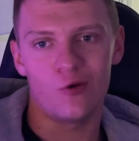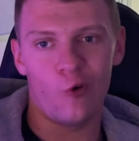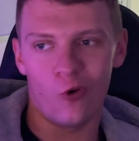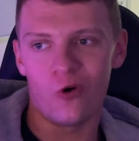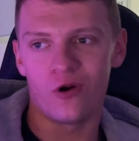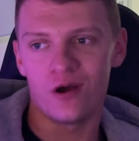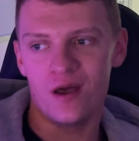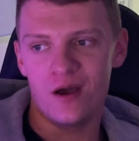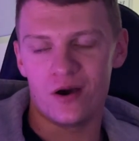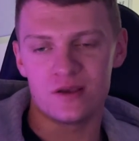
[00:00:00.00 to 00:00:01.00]
Or
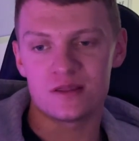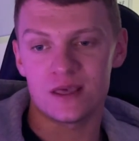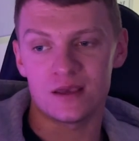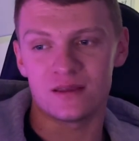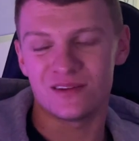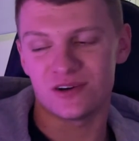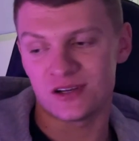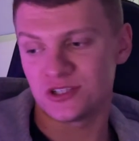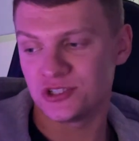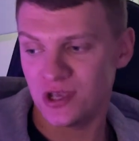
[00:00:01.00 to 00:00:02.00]
are you thinking, oh
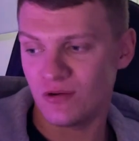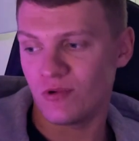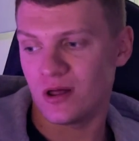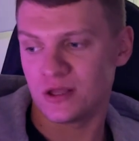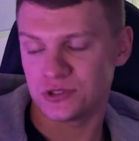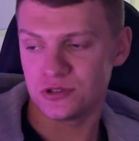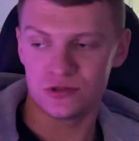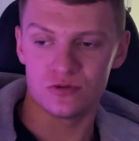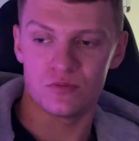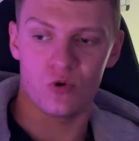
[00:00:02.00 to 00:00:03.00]
shit, well, I should have
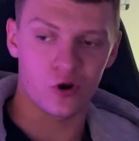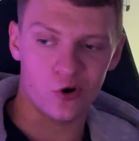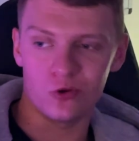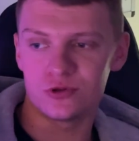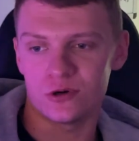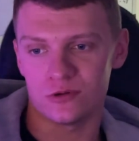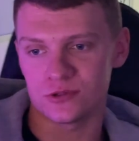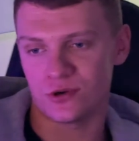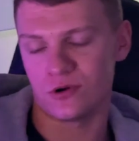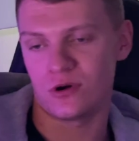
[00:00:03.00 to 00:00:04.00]
done more cold
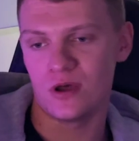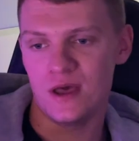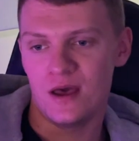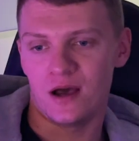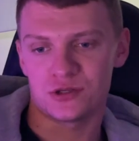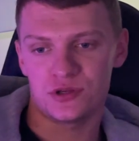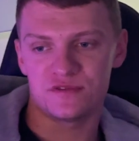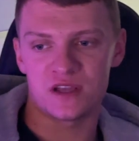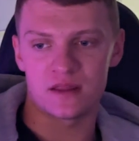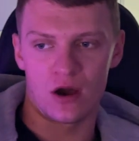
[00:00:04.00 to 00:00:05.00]
calls, or I should have
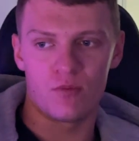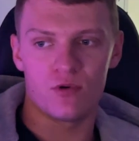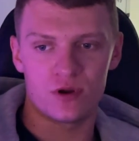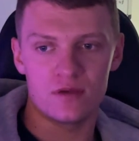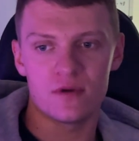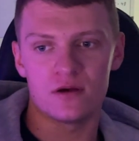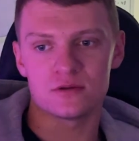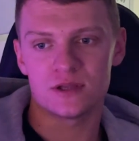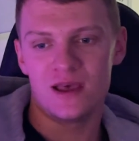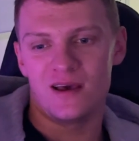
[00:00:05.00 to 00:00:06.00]
sent out more
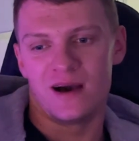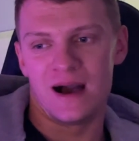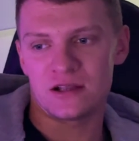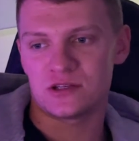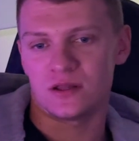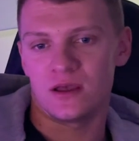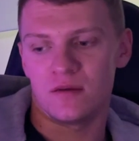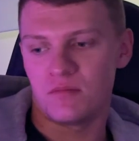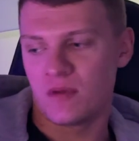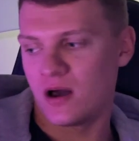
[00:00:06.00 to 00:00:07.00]
emails. Actually,
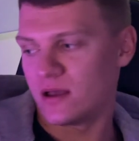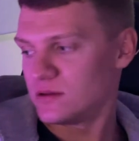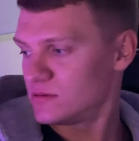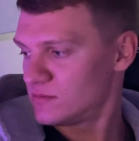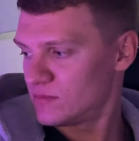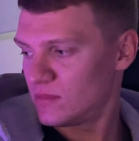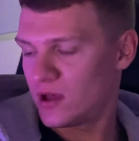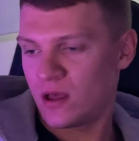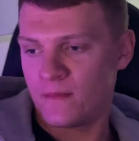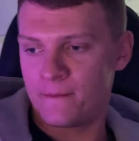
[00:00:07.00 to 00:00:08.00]
my
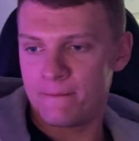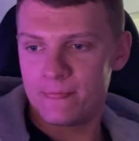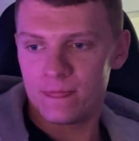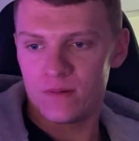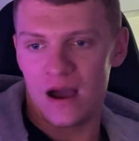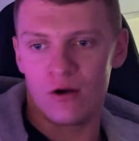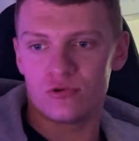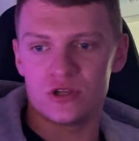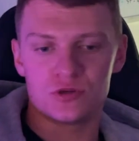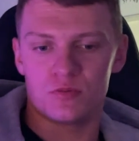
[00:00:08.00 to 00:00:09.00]

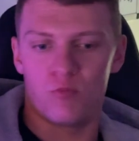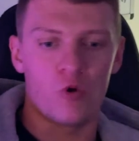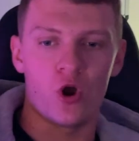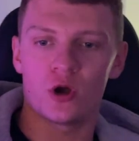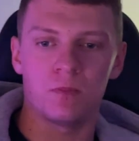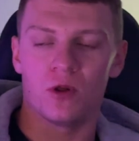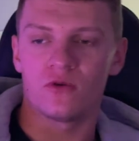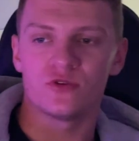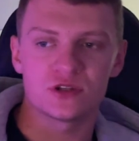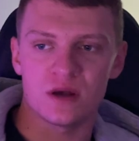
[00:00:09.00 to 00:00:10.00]
outreach work block,
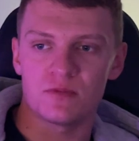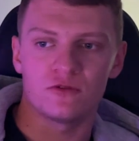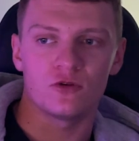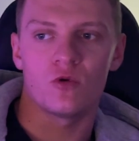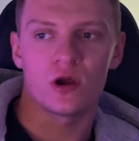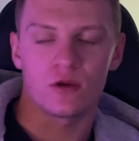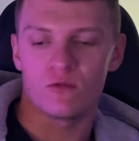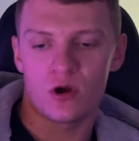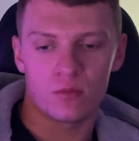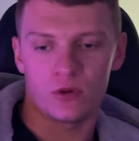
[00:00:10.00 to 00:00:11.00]
for example, if you're working
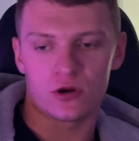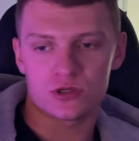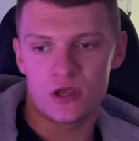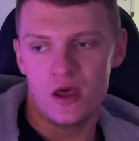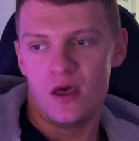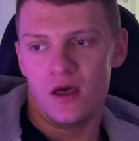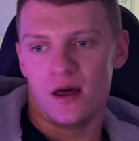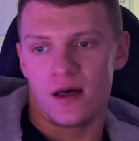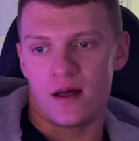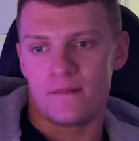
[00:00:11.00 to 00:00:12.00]
work blocks,
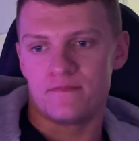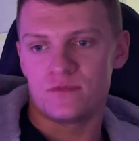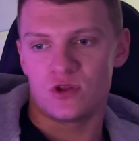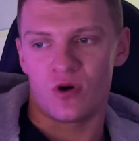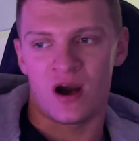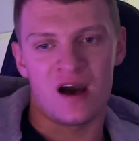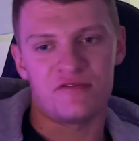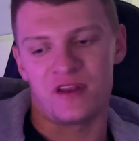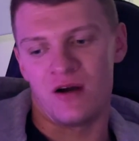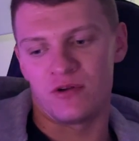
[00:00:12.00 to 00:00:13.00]

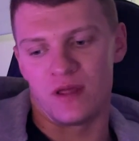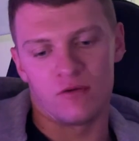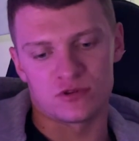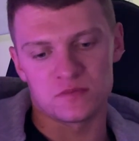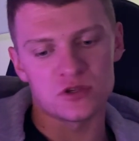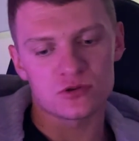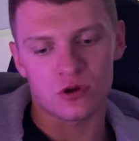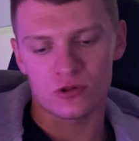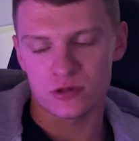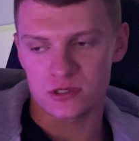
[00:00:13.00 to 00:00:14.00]
half an hour of that was me
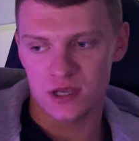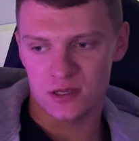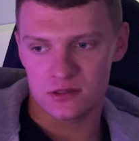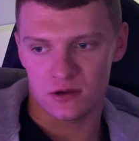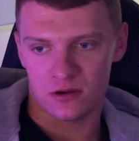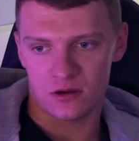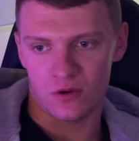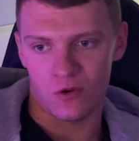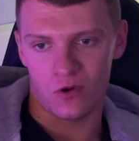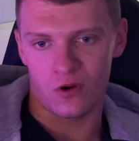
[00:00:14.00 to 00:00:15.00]
scrolling on TikTok,
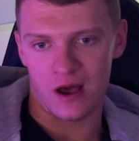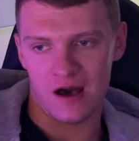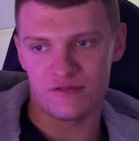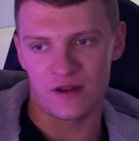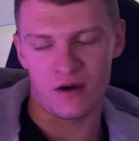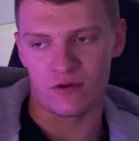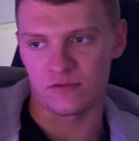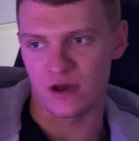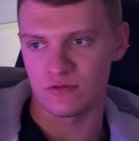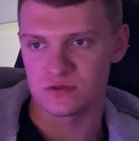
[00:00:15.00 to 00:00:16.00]
or half an hour of
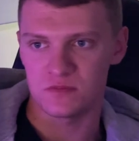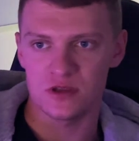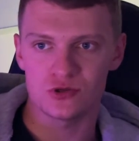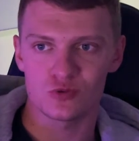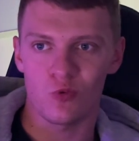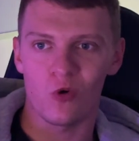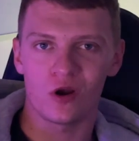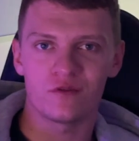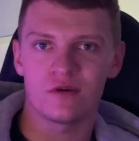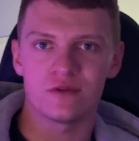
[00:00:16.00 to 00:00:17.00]
that was me just
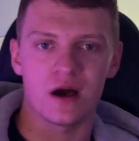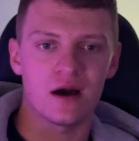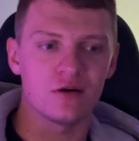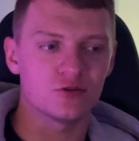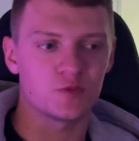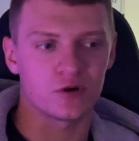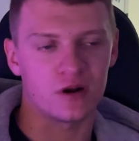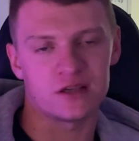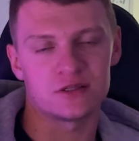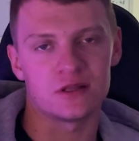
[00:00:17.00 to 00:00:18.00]
walking around the house,
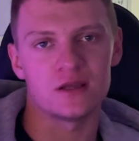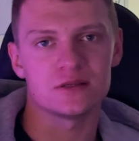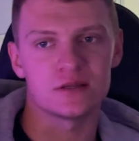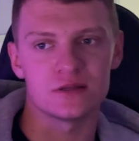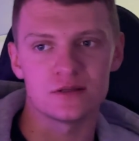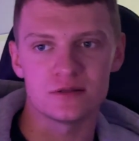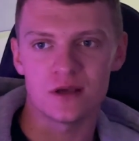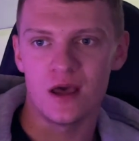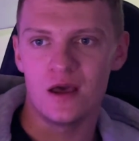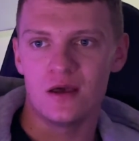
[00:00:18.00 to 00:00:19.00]
procrastinating and
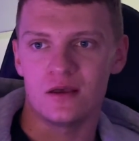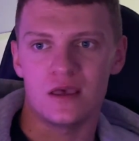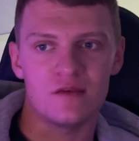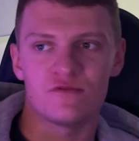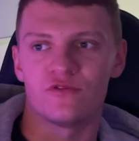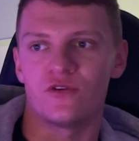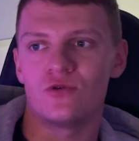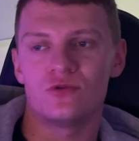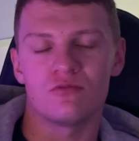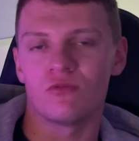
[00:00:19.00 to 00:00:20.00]
eating
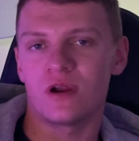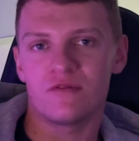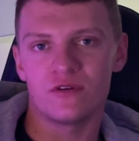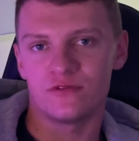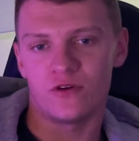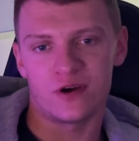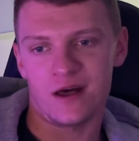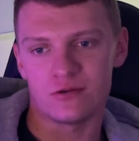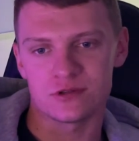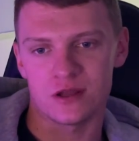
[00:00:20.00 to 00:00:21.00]
food and whatever the fuck
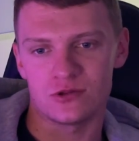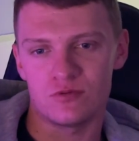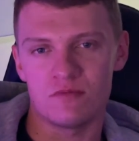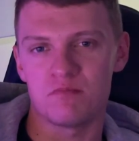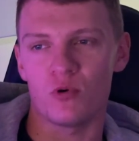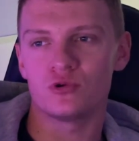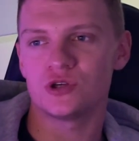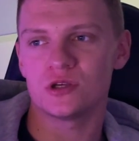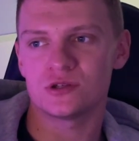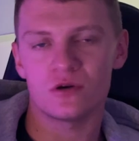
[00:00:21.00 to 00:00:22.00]
else, like doing
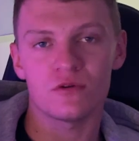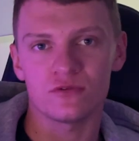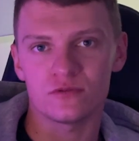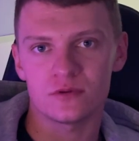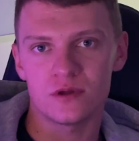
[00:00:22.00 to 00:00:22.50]
bullshit stuff.